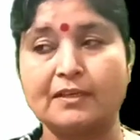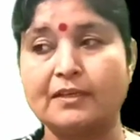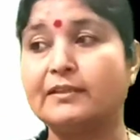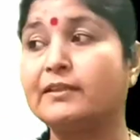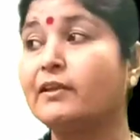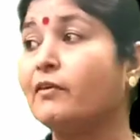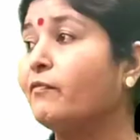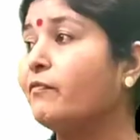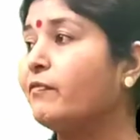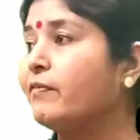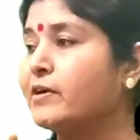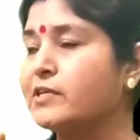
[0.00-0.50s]

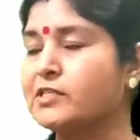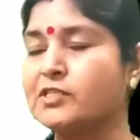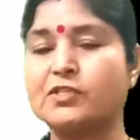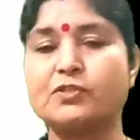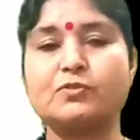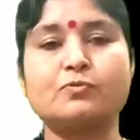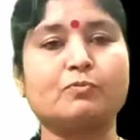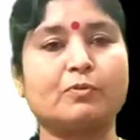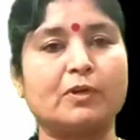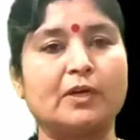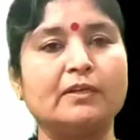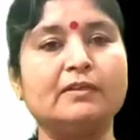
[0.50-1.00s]
The
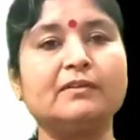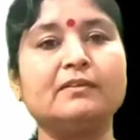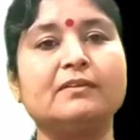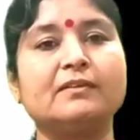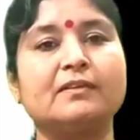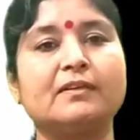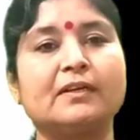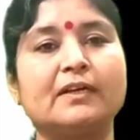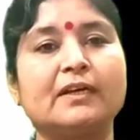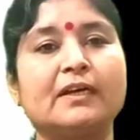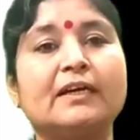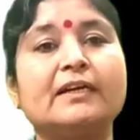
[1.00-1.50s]
first
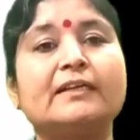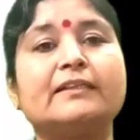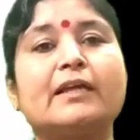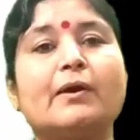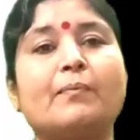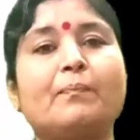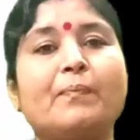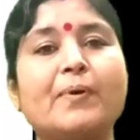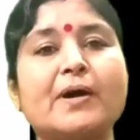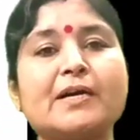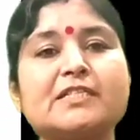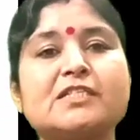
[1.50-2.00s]
one,
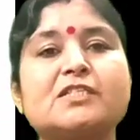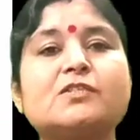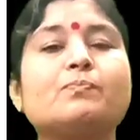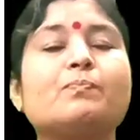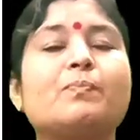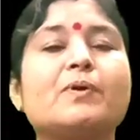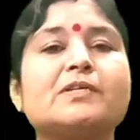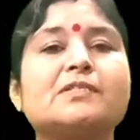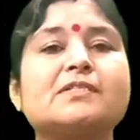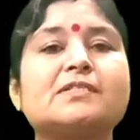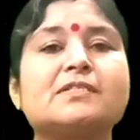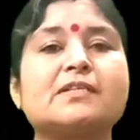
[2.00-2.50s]
the first
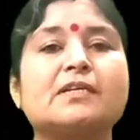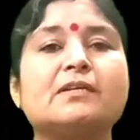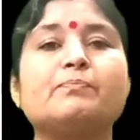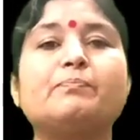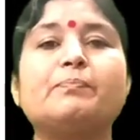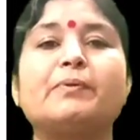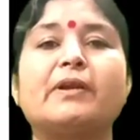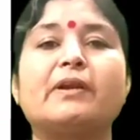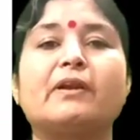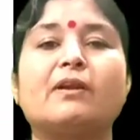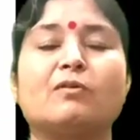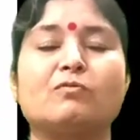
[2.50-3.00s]

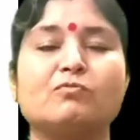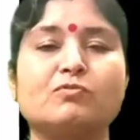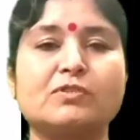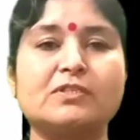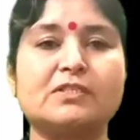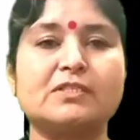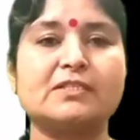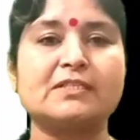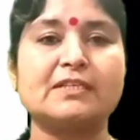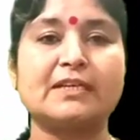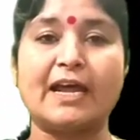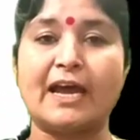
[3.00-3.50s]
person pronouns